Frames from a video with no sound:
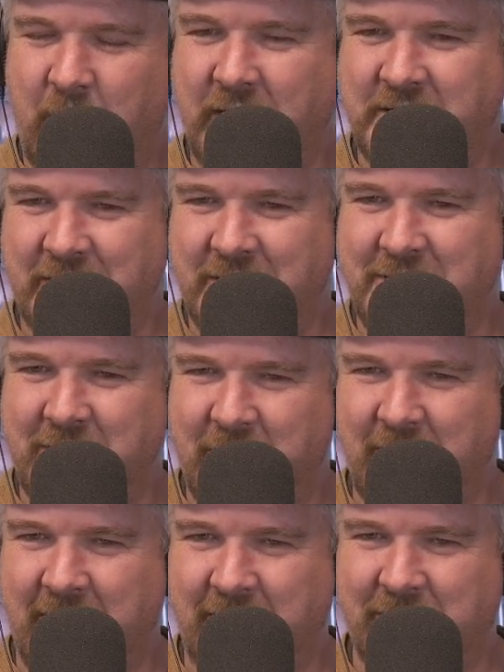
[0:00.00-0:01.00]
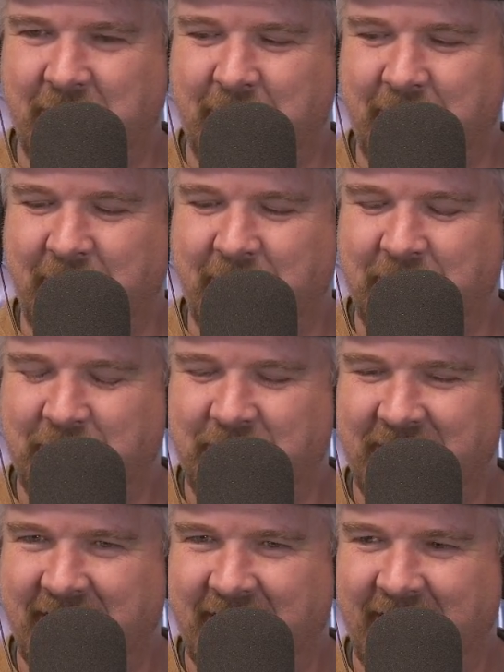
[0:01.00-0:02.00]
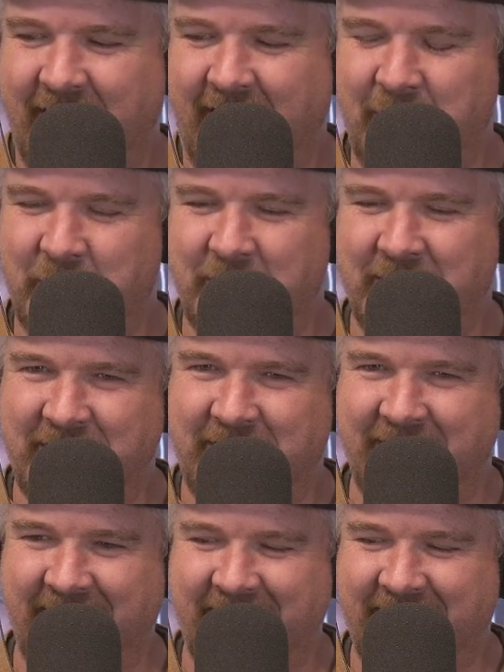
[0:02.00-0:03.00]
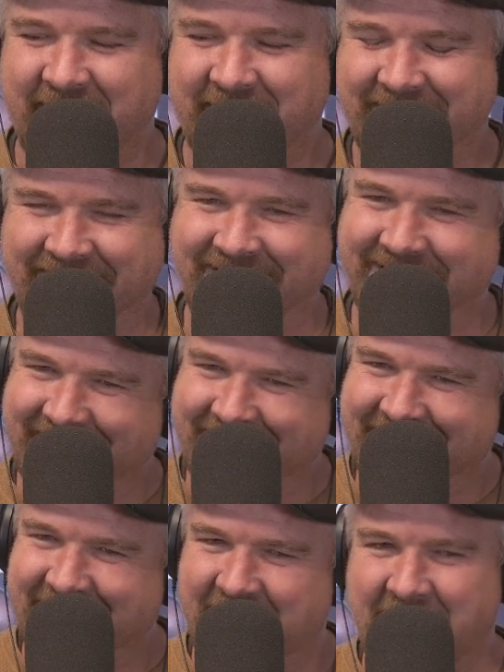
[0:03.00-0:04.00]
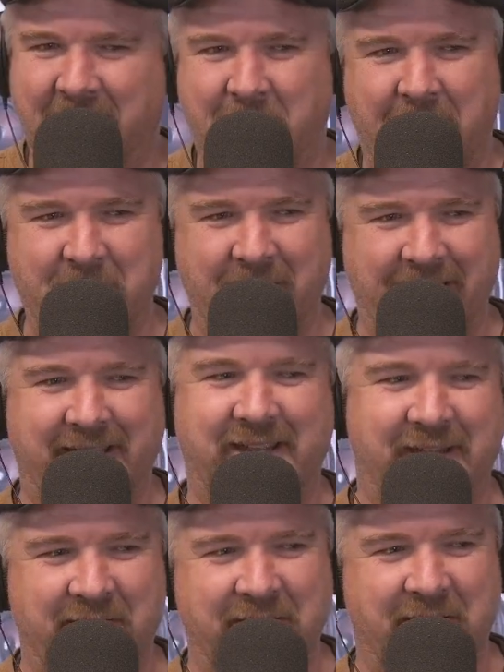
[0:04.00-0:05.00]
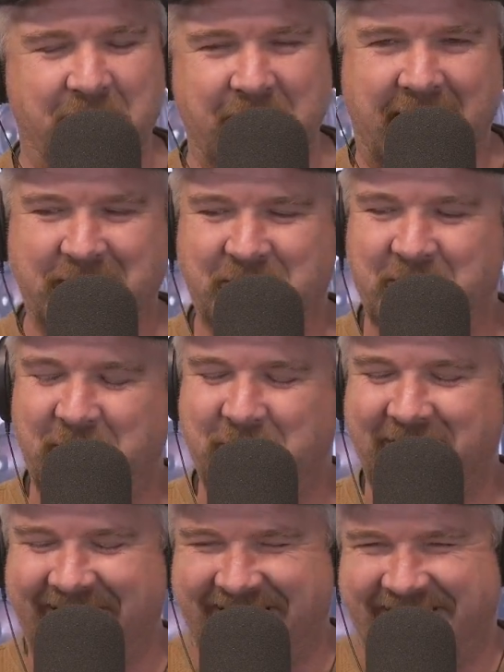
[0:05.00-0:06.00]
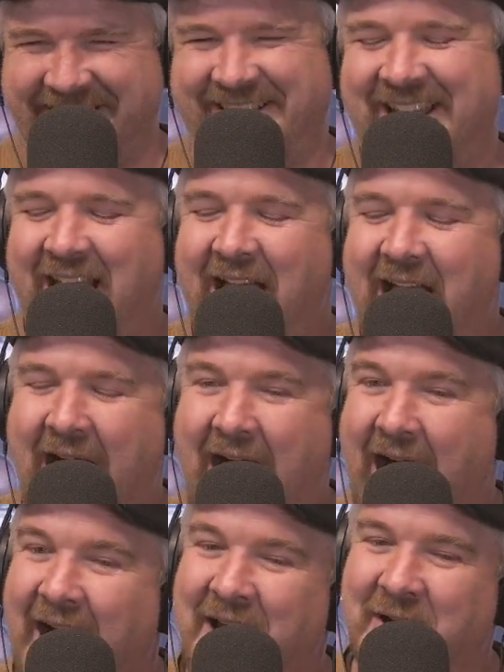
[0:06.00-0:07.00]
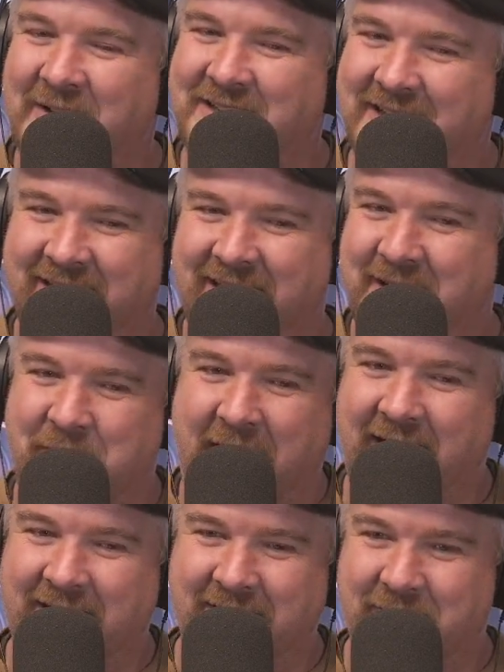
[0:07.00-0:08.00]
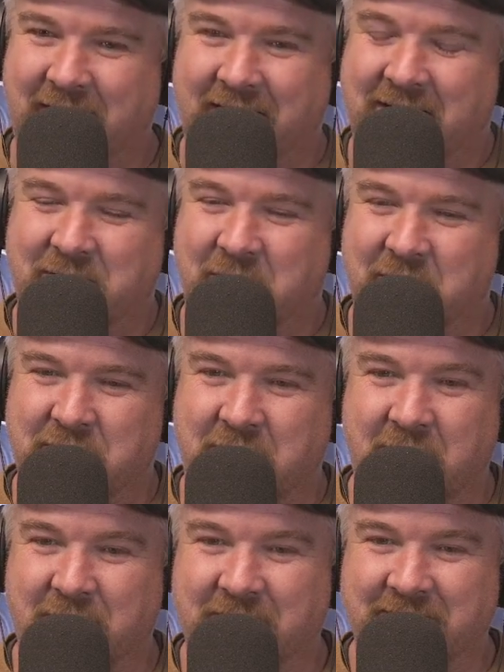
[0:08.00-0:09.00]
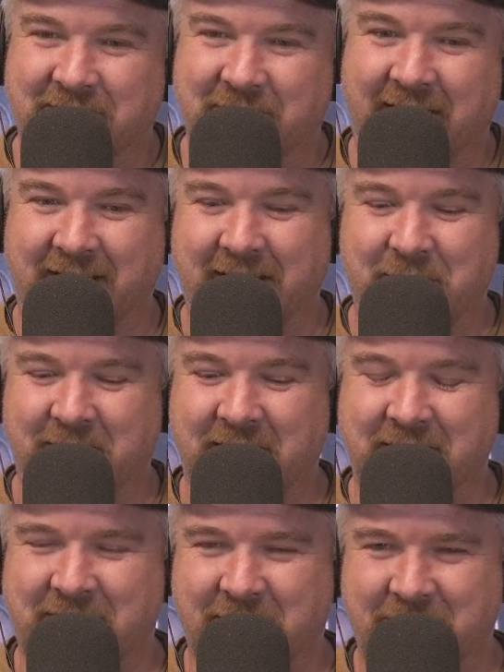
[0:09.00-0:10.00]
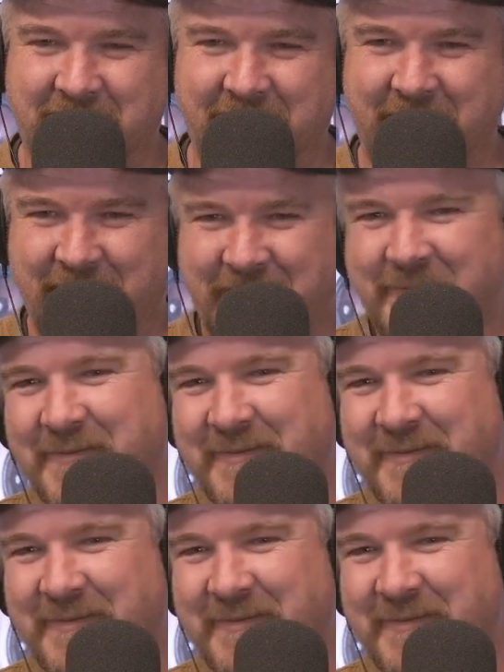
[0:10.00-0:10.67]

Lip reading: Watching the show in October, I really think, and I might make Kevin Young mad as well, but I honestly think Maggie's still the show. Maggie and Blaise still the show.